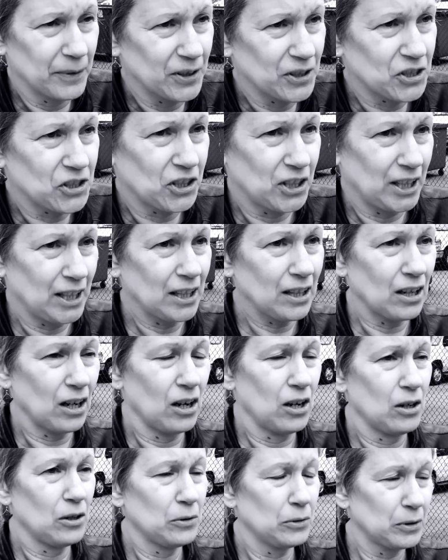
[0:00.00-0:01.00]
She
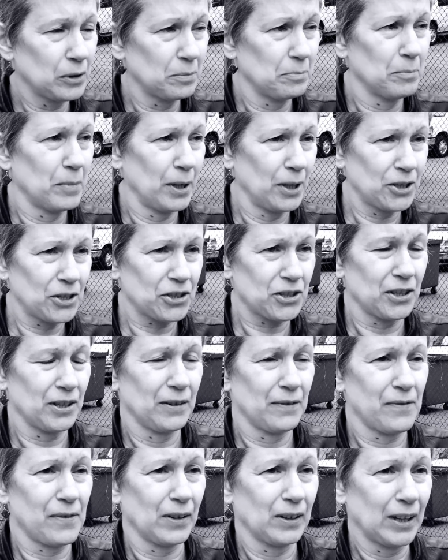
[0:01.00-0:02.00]
owned much
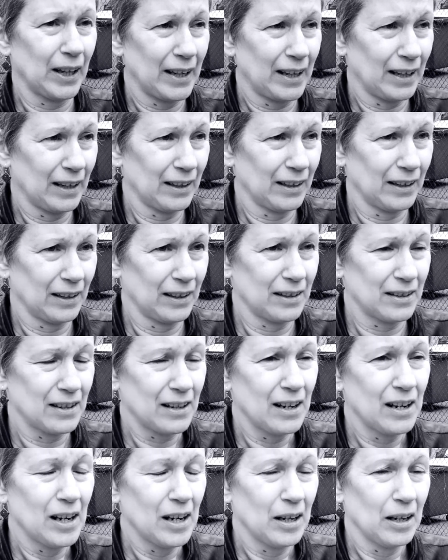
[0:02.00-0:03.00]
of the land
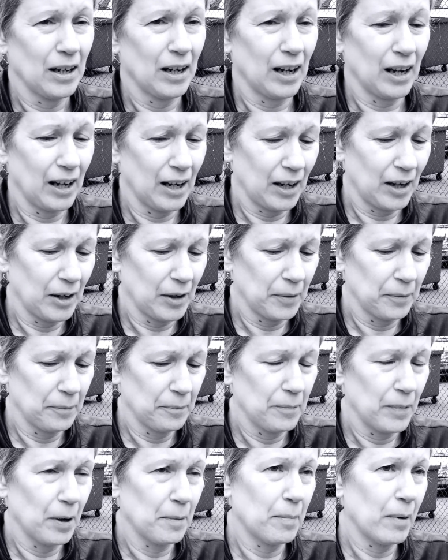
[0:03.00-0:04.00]

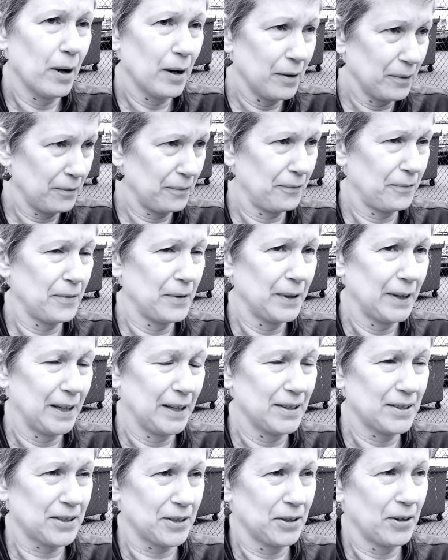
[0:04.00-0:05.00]
above
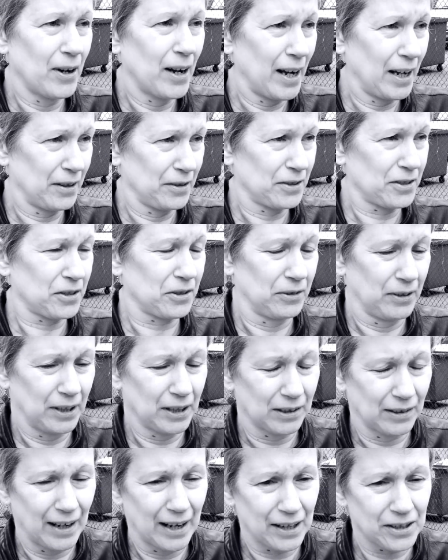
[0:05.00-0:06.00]
East Ohio
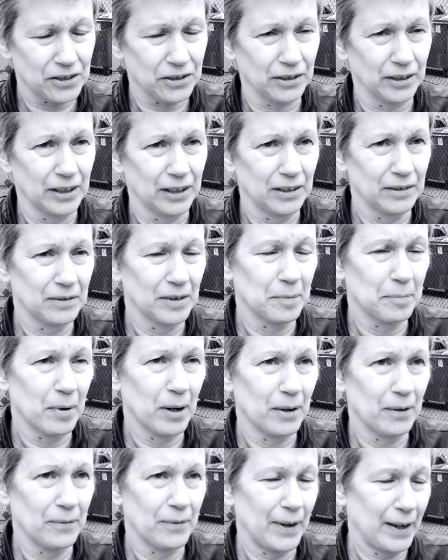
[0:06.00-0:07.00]
Street, or actually
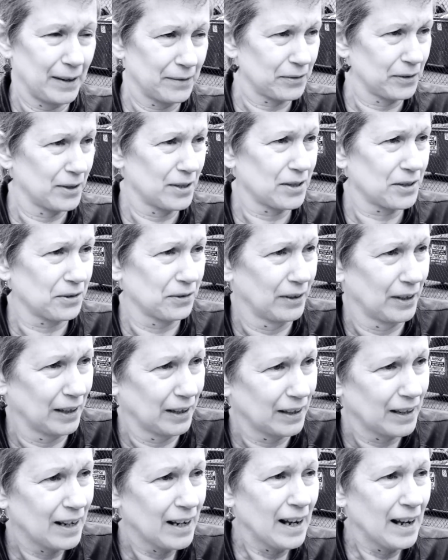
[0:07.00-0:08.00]
above Avery Street,